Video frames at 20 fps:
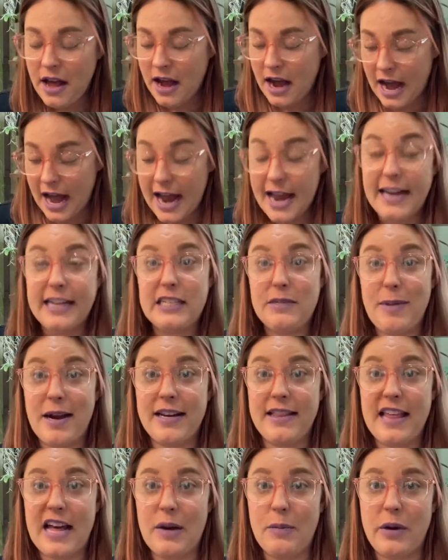I
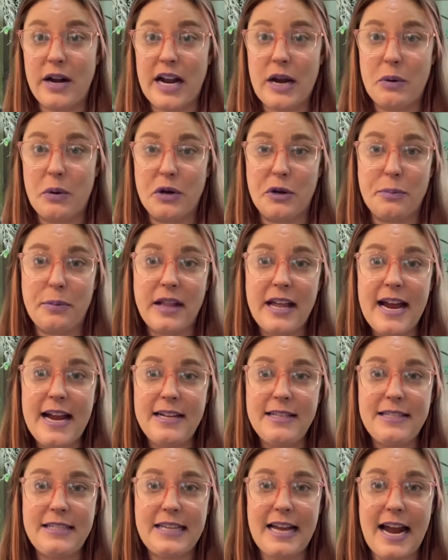expect that when I order
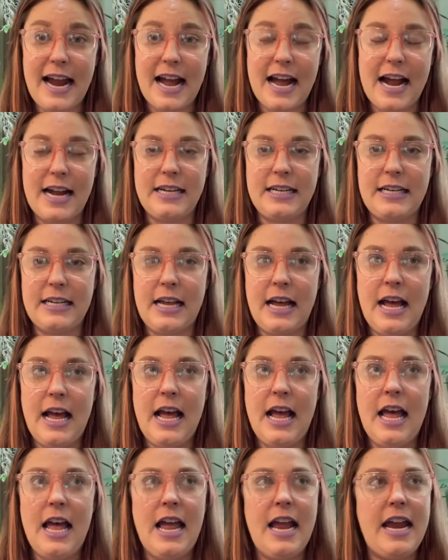plants, and
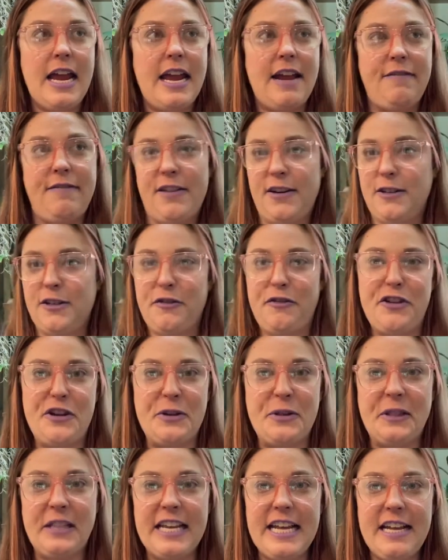if there's a
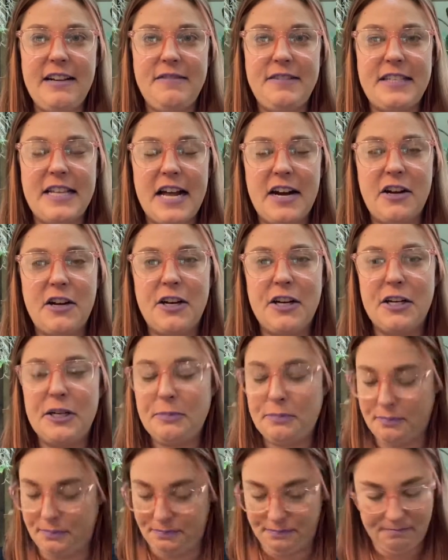few leaves that are
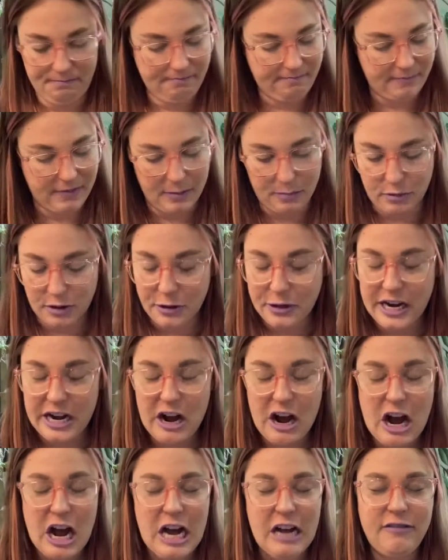broken
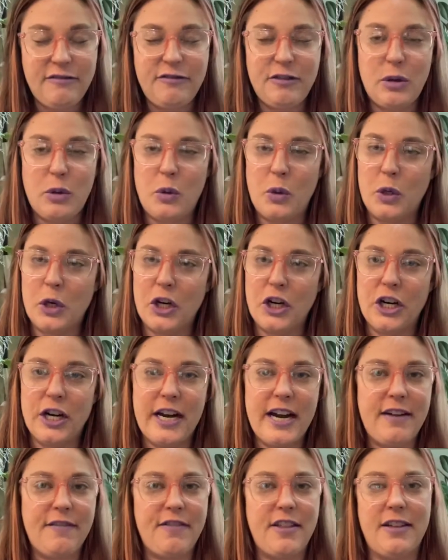off or
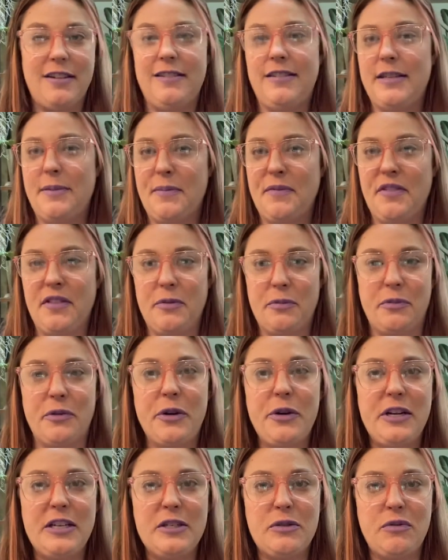if some of the
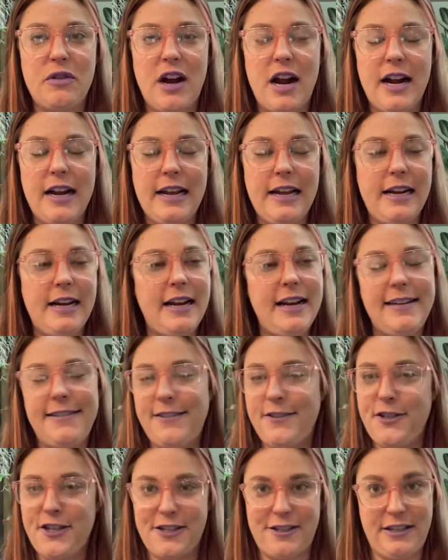root is rotted,
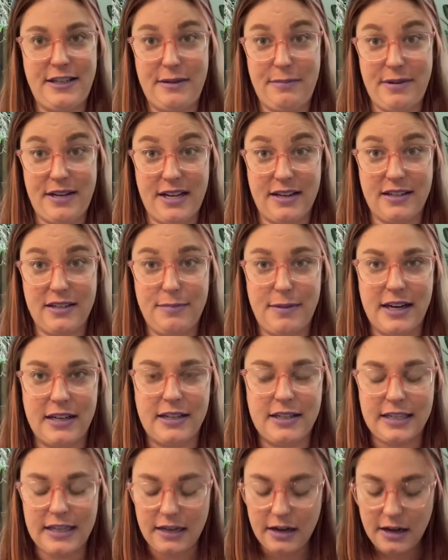it's just to be
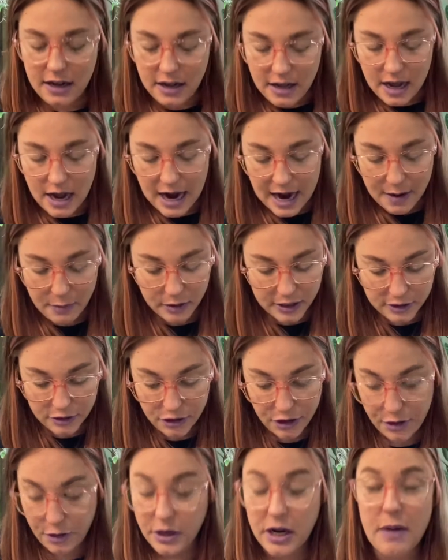expected. I want to
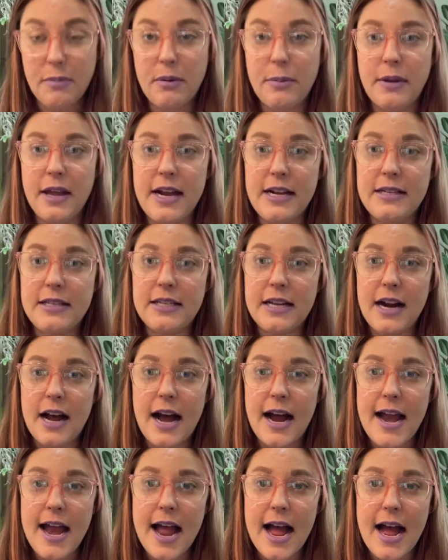show you a couple plants that
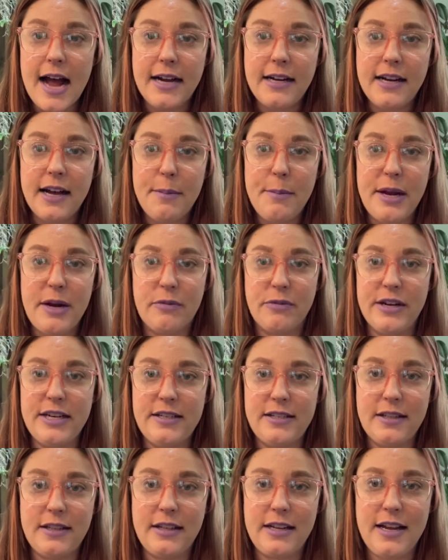I had come in
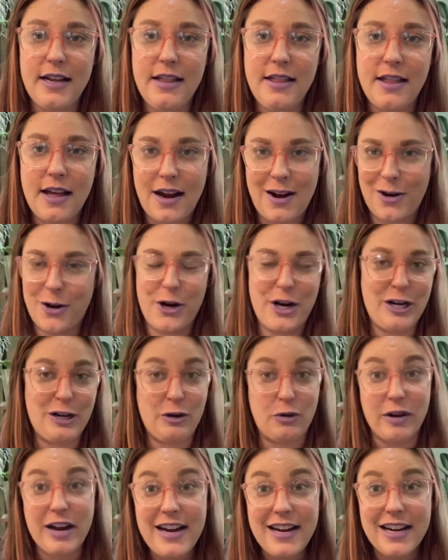recently that are in
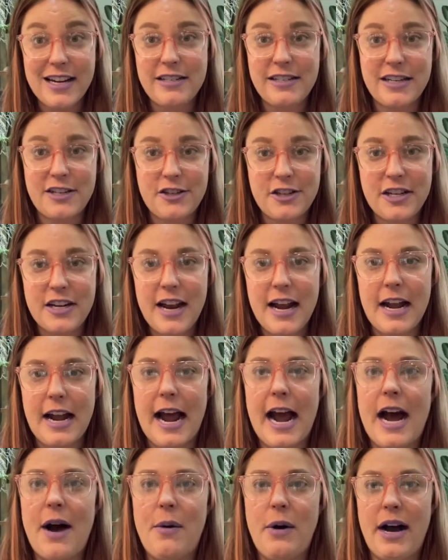great condition and
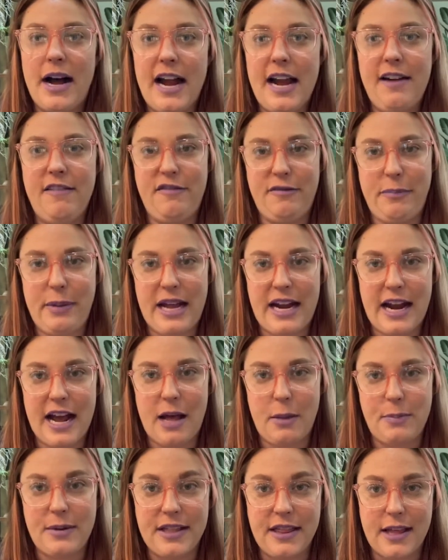how I have been
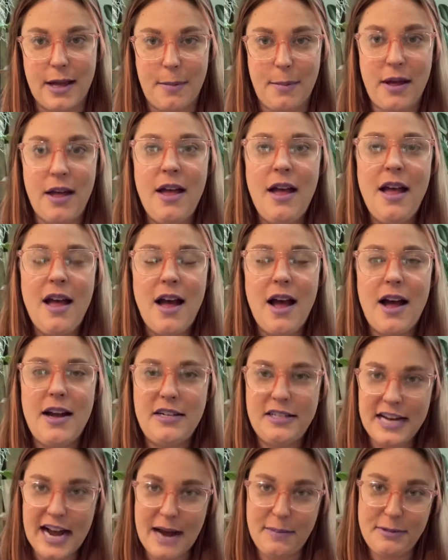helping them
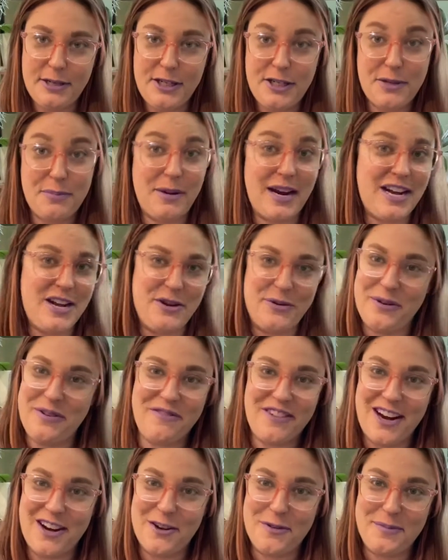adapt to my new
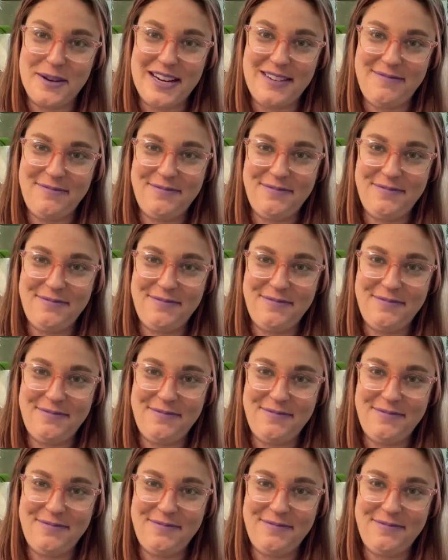environment.